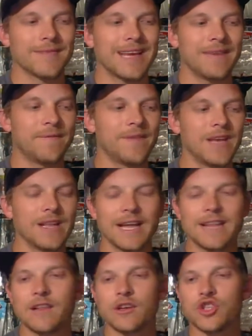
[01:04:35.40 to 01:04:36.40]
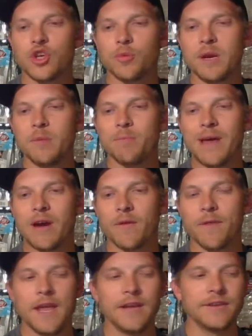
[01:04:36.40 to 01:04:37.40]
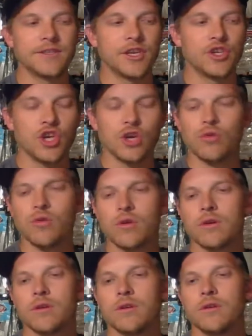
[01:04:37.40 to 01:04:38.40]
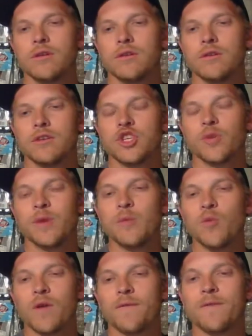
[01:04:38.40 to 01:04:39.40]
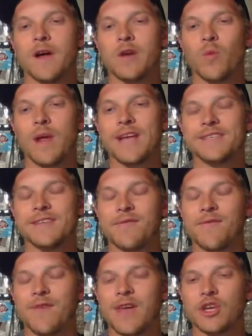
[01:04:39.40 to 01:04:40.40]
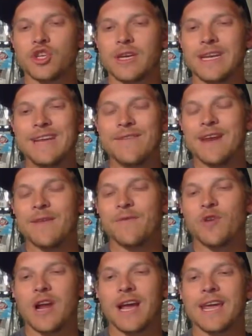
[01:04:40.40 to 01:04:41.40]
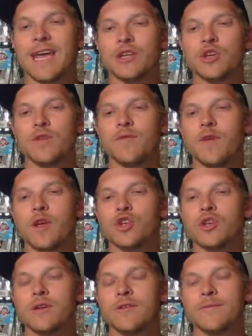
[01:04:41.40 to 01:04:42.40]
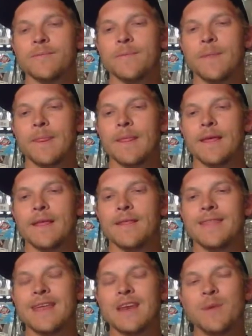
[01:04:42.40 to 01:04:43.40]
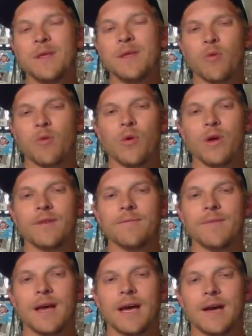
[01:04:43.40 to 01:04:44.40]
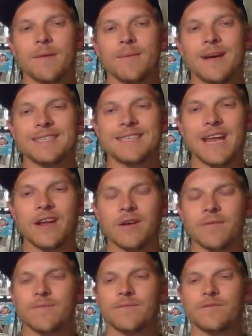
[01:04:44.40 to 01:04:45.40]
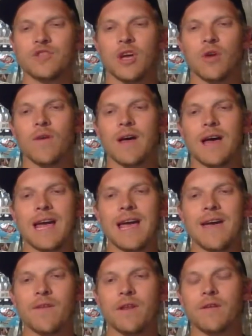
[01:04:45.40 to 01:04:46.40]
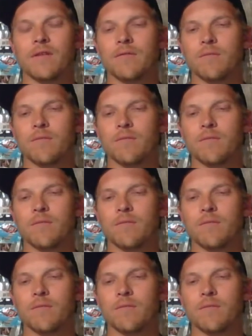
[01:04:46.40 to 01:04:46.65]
I feel like there's so many better things to do, so many more fun ways to fish, even if you're not catching fish, than to be throwing um, a Senko. So I haven't